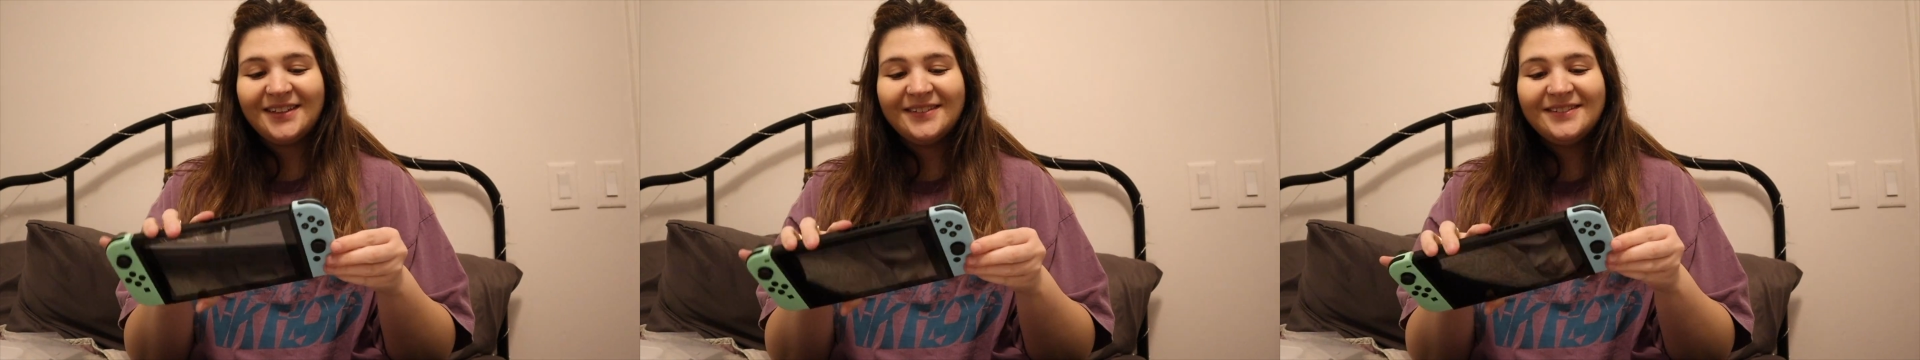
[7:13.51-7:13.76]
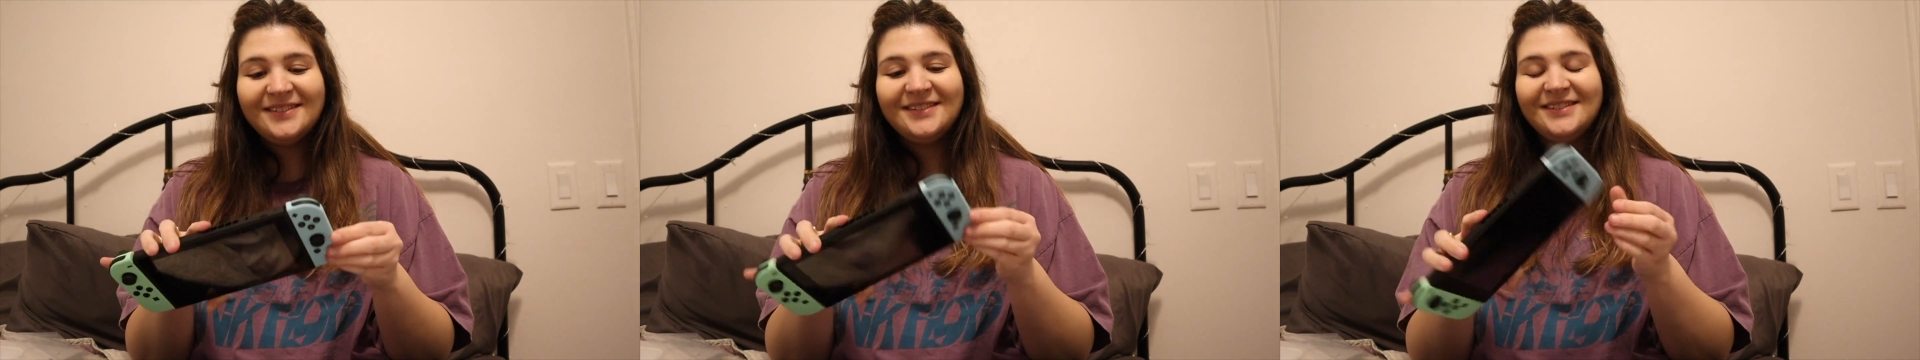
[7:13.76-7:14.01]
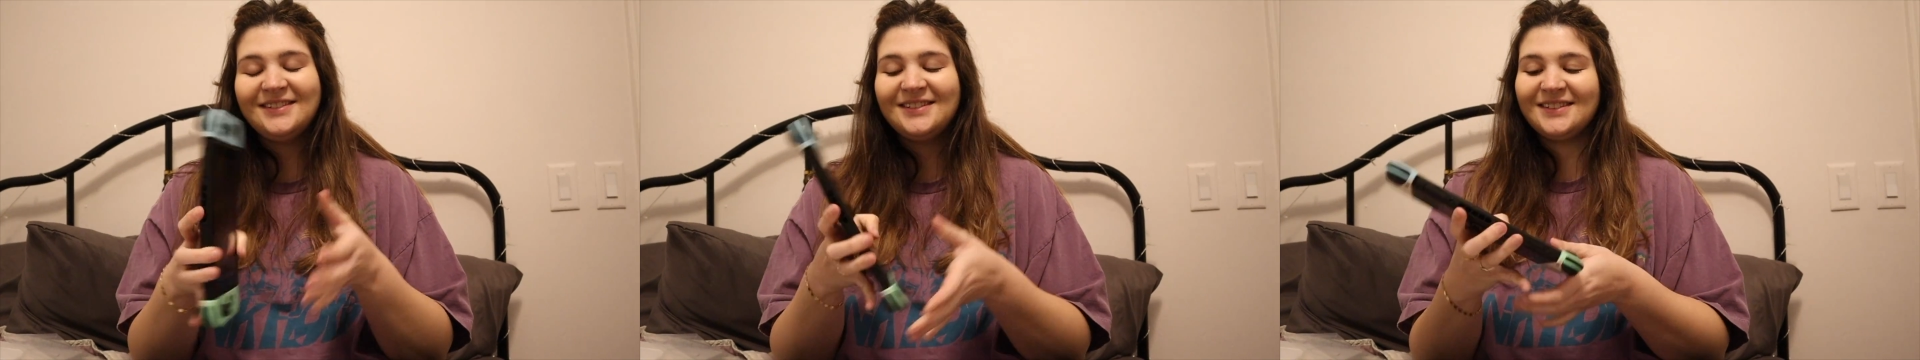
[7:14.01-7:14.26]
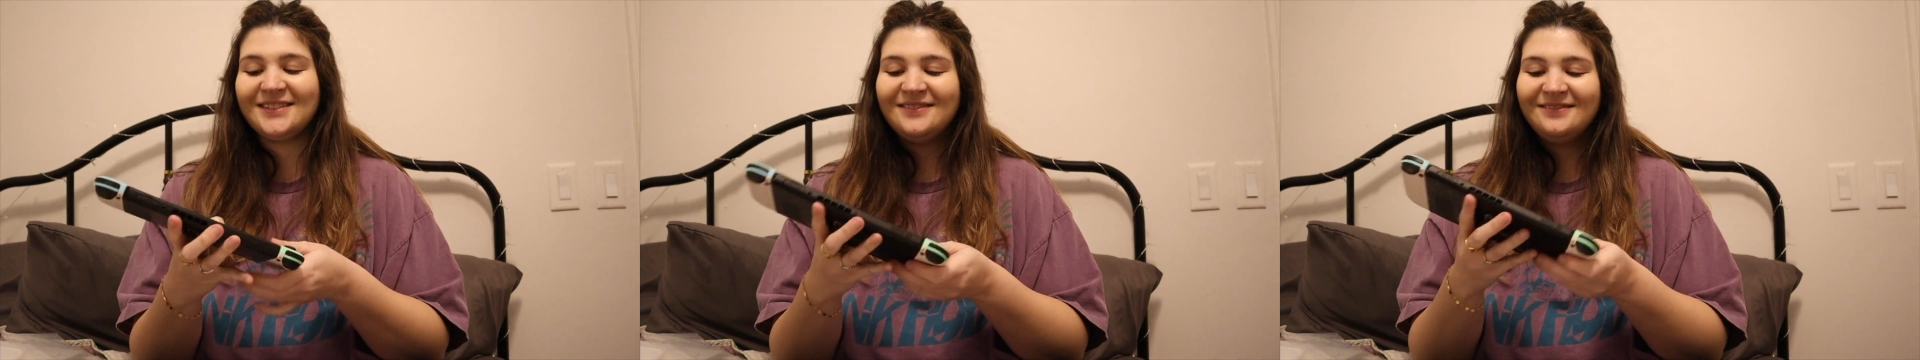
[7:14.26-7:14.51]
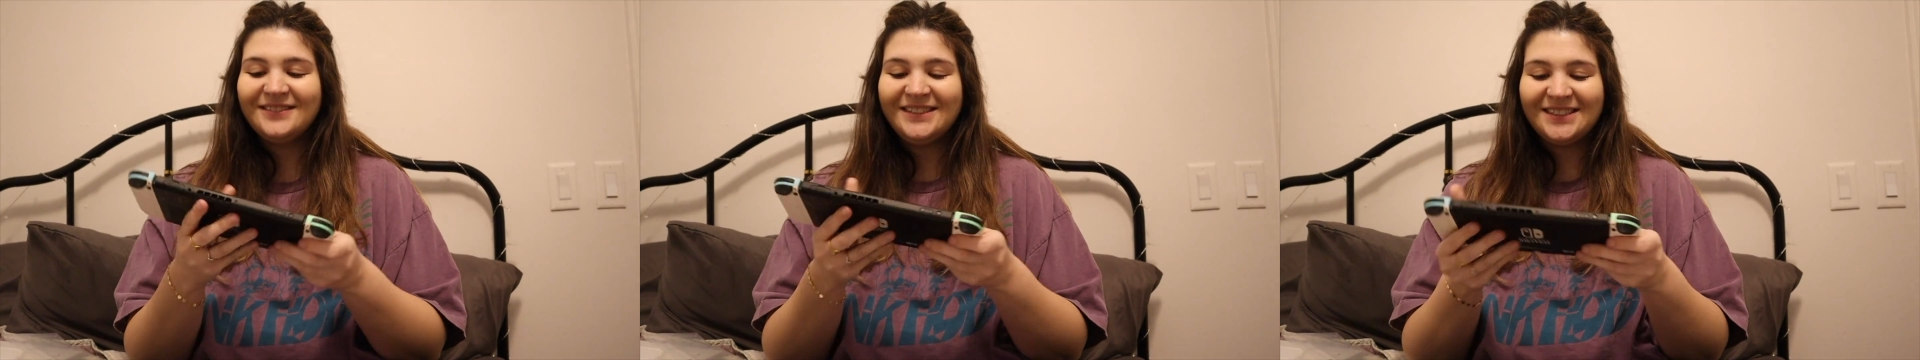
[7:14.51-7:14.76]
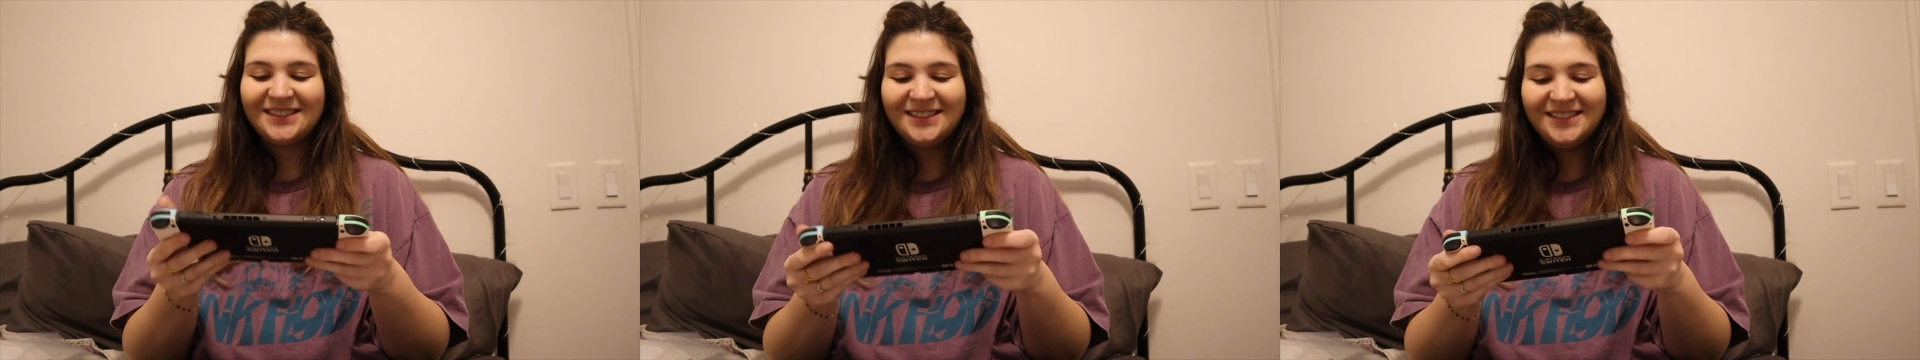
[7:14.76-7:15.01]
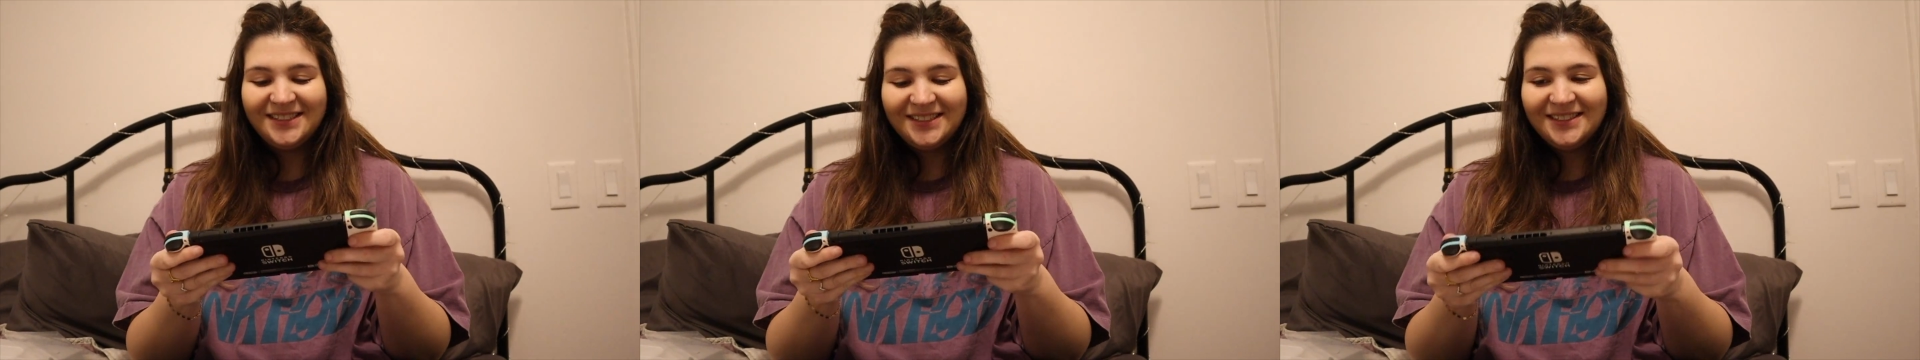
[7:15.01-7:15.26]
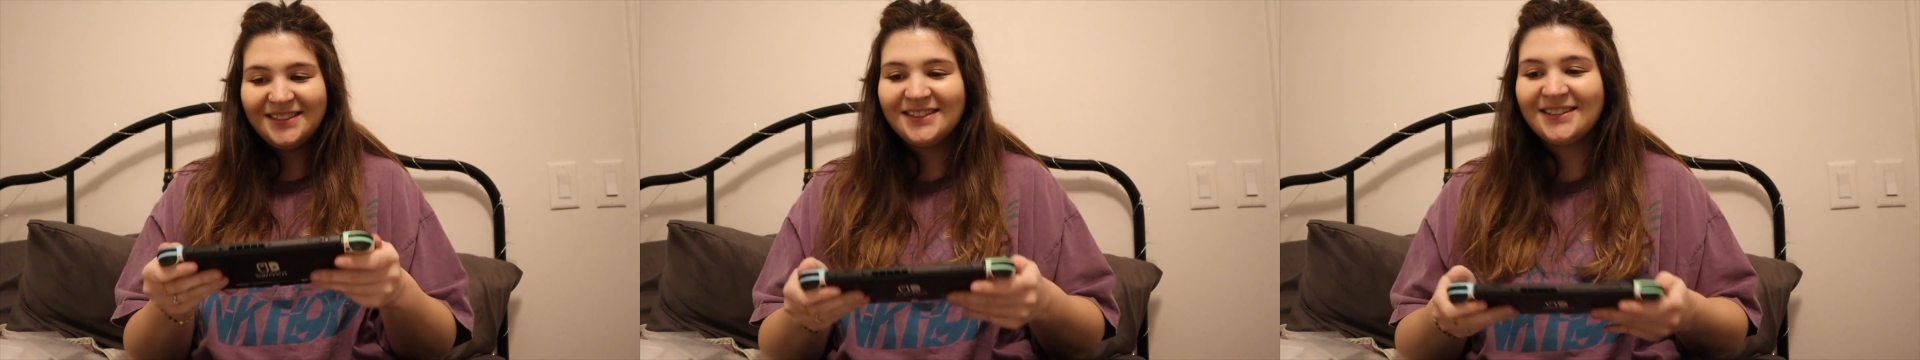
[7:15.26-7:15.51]
Oh my
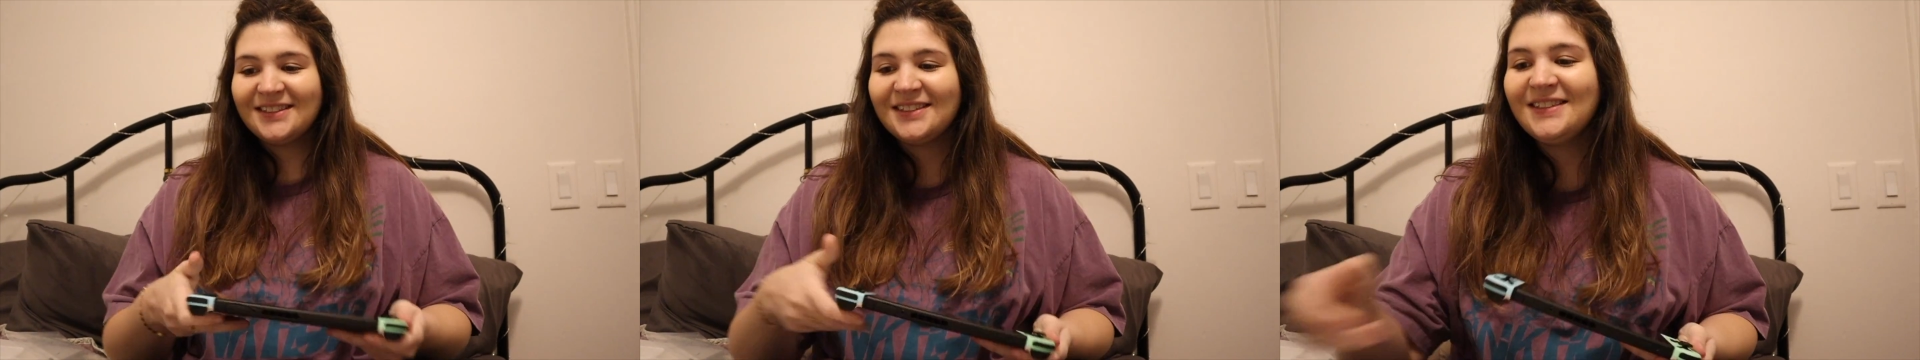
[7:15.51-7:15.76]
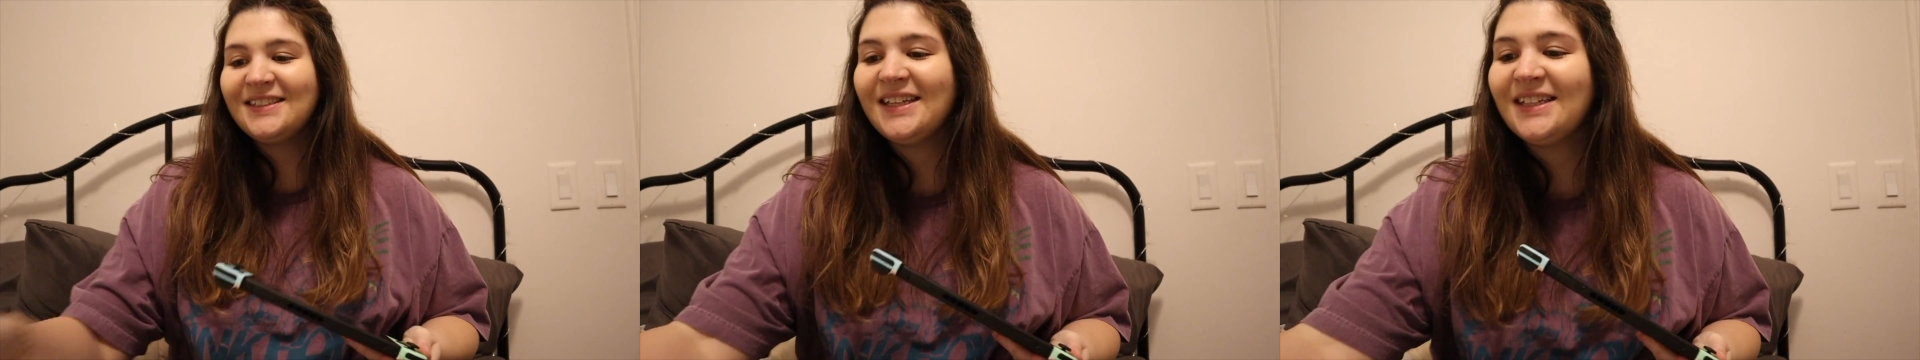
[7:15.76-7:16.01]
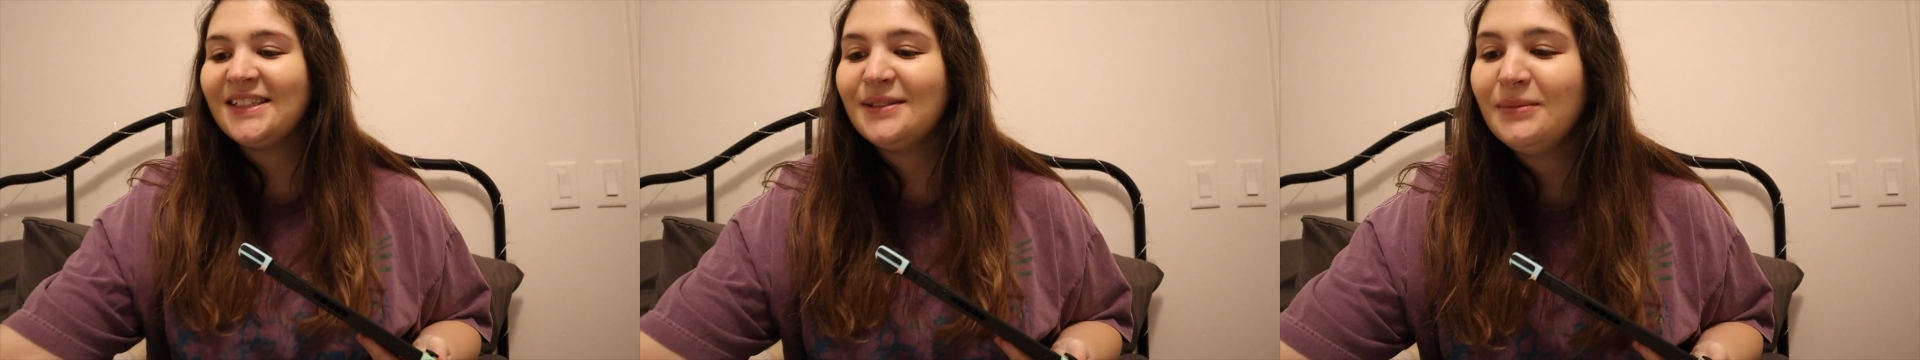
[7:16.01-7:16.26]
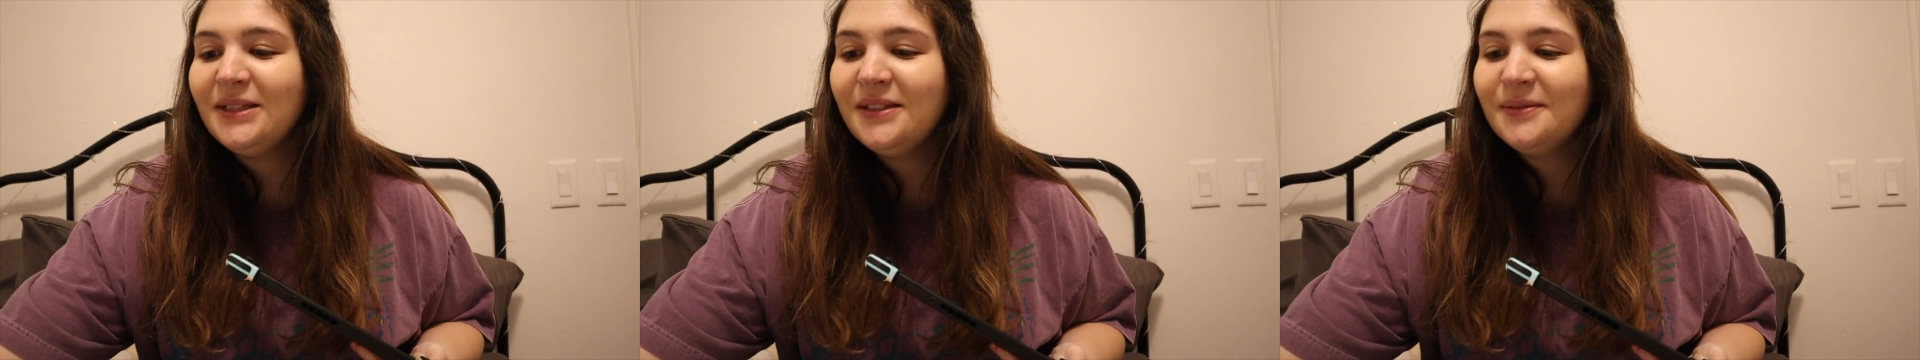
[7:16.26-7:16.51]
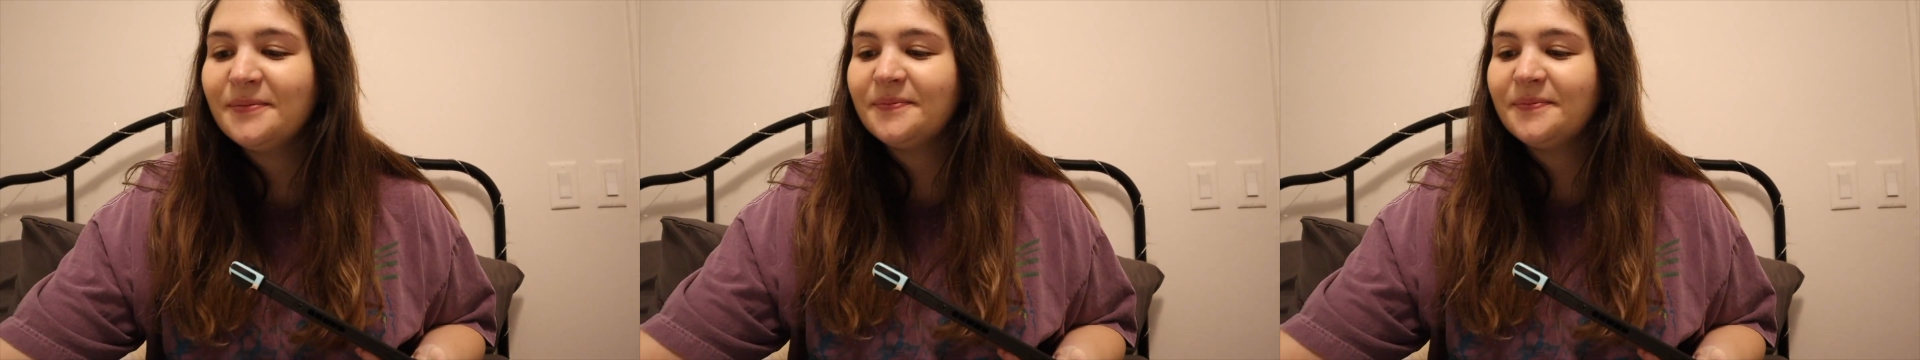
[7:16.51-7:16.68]
goodness. Are you kidding me?